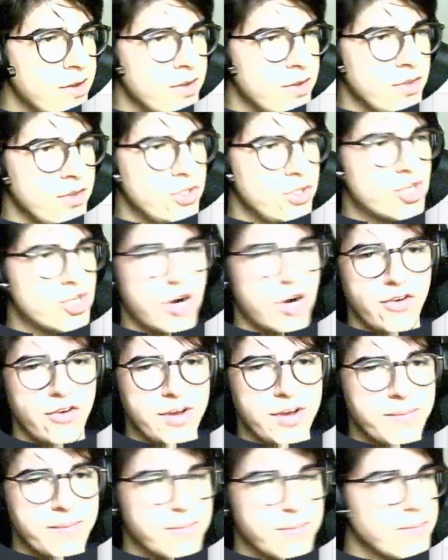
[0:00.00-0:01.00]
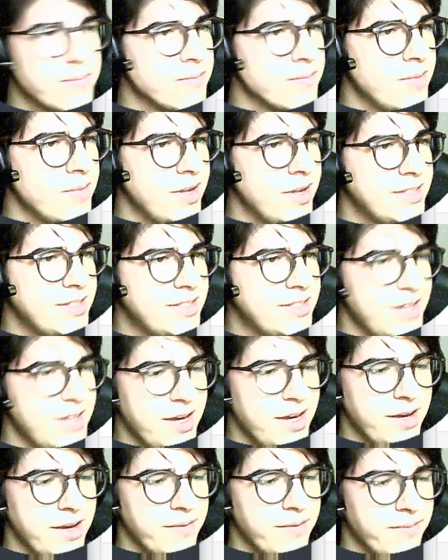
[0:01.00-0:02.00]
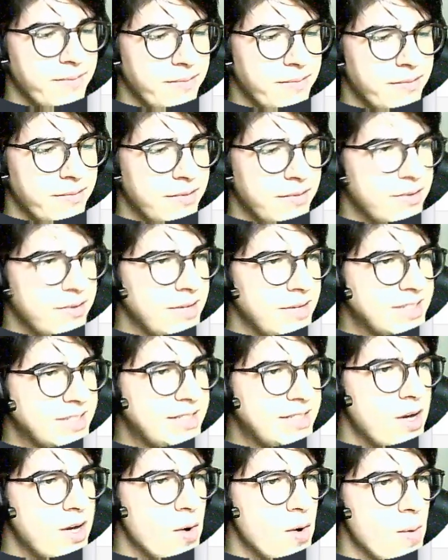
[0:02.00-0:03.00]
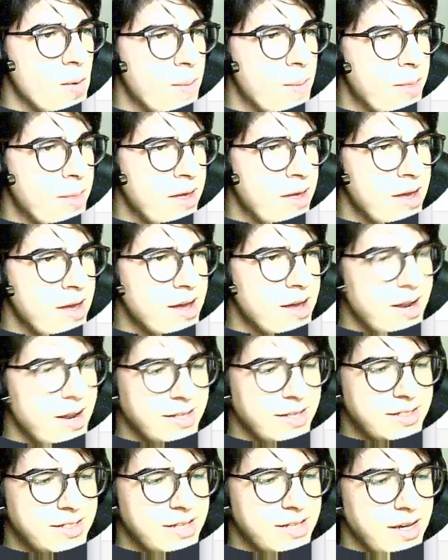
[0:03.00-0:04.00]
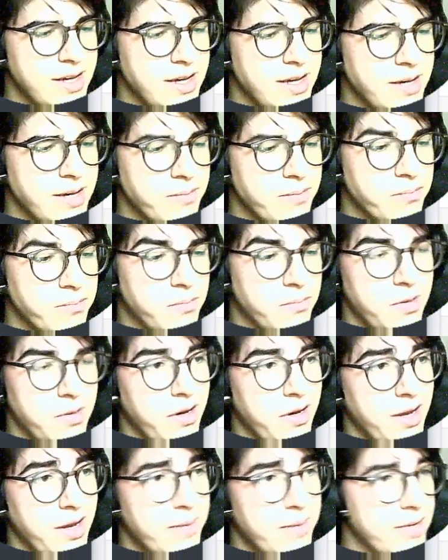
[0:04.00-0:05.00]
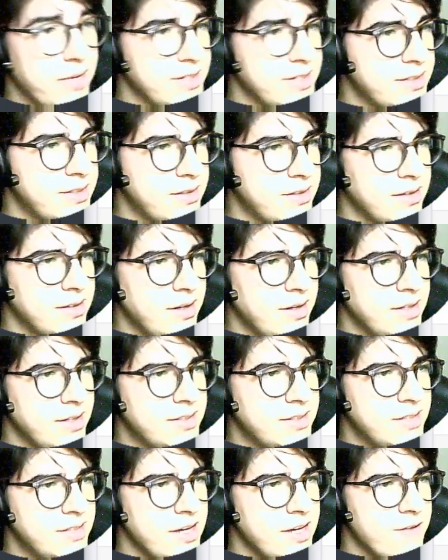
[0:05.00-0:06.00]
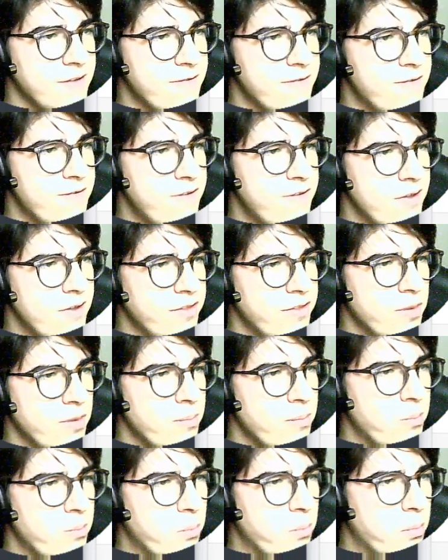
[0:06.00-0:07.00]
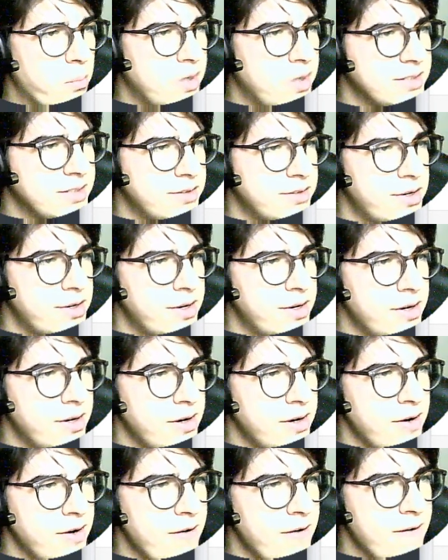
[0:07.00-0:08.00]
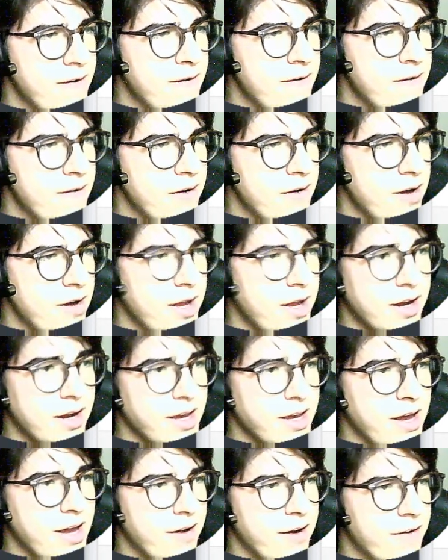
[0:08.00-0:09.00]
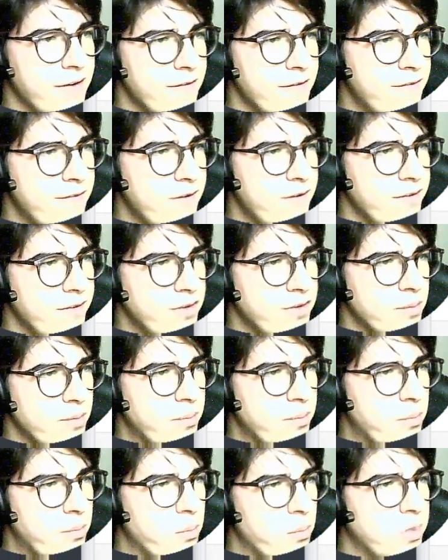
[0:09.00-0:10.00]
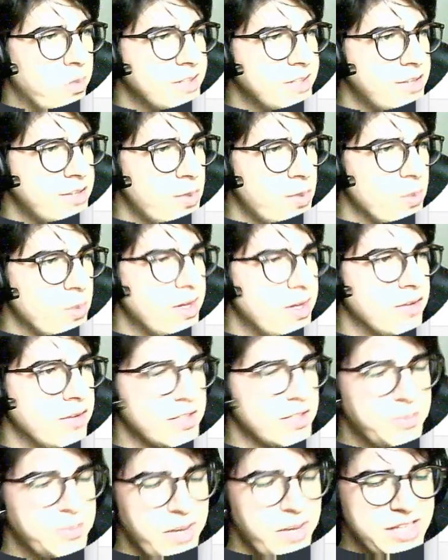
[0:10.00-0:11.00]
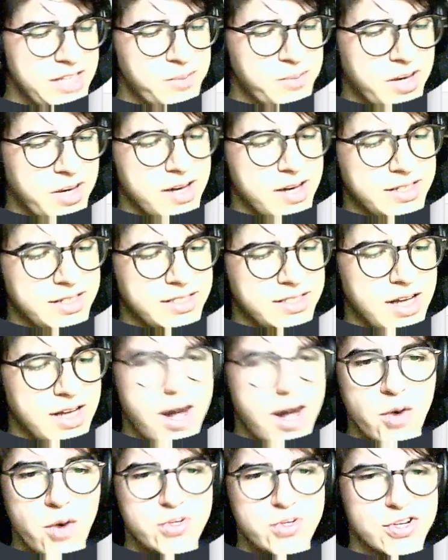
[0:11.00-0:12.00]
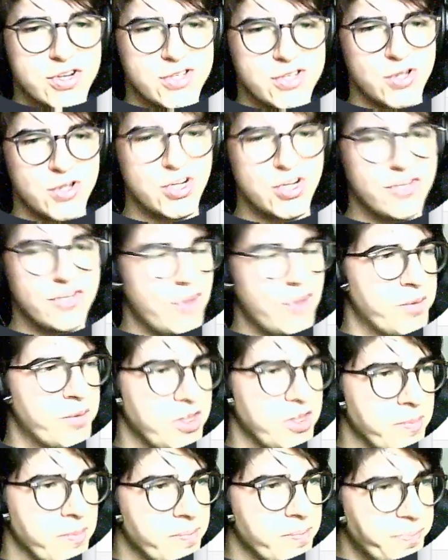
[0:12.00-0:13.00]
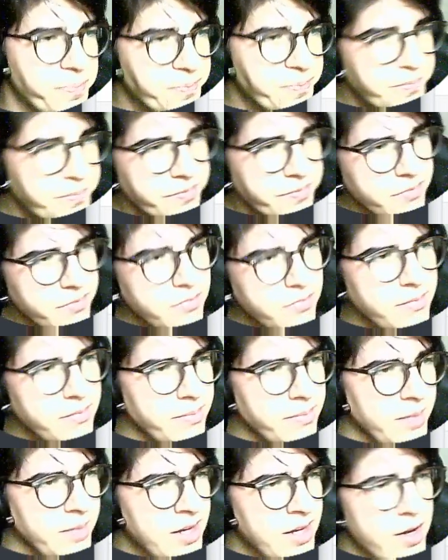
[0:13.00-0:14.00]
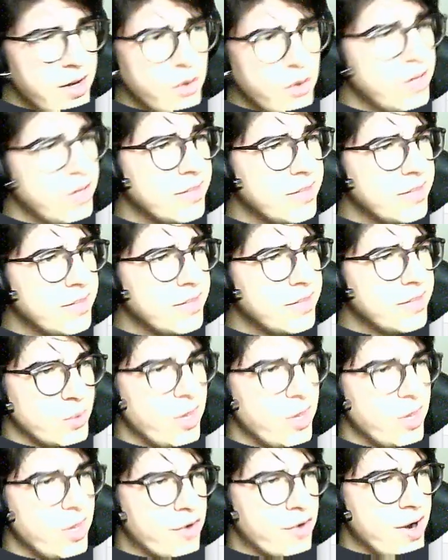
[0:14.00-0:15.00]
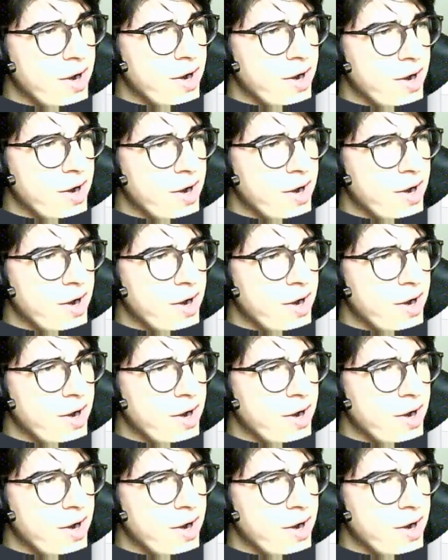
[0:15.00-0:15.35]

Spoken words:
Jarvie, let's say Texao, let's say Lemlist, let's say Phantom Buster. And again, Phantom Buster without a space because Howitzer searches verbatim. Okay, that's okay for now.